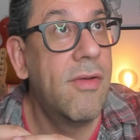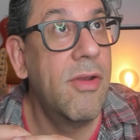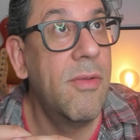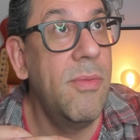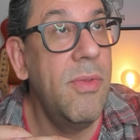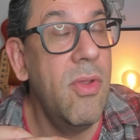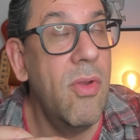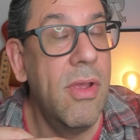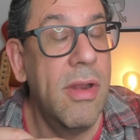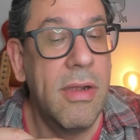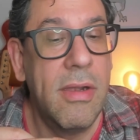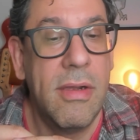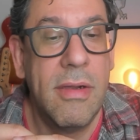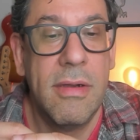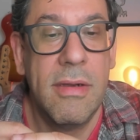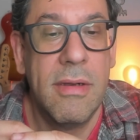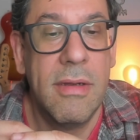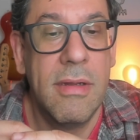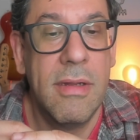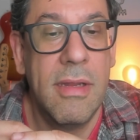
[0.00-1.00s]
reviewer,
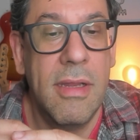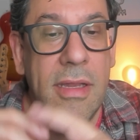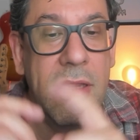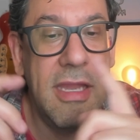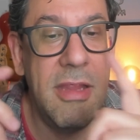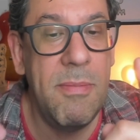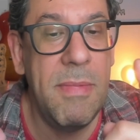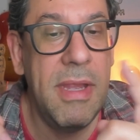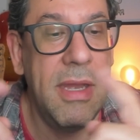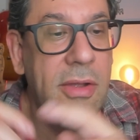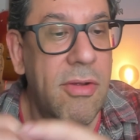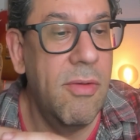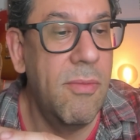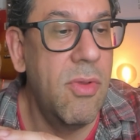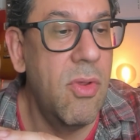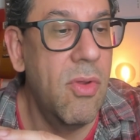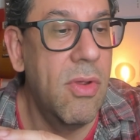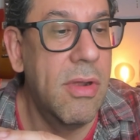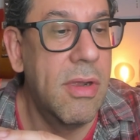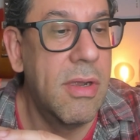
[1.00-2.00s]
the mean reviewer.